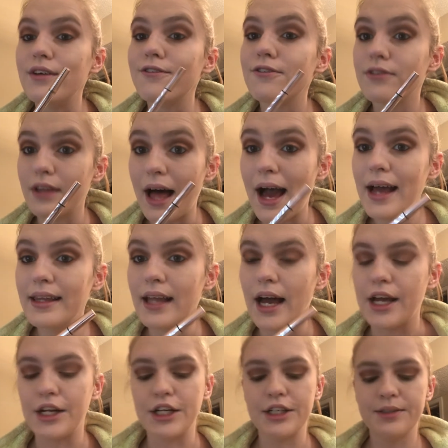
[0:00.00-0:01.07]
Fly
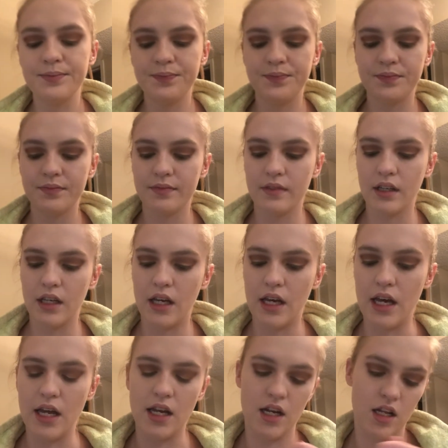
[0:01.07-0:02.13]
Liner
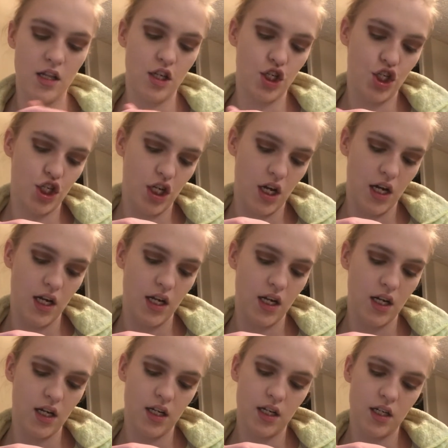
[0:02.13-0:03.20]
in the
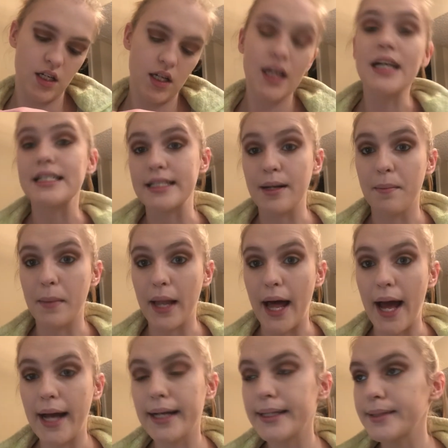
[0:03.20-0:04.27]
shade Cause I'm
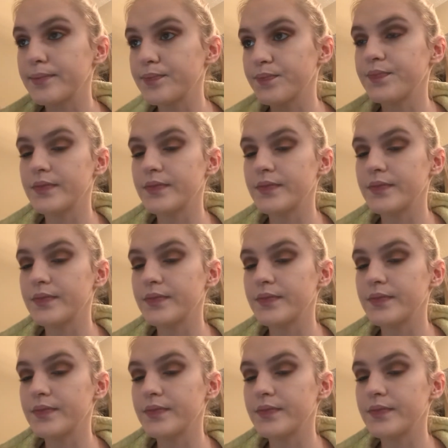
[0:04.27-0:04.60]
Black.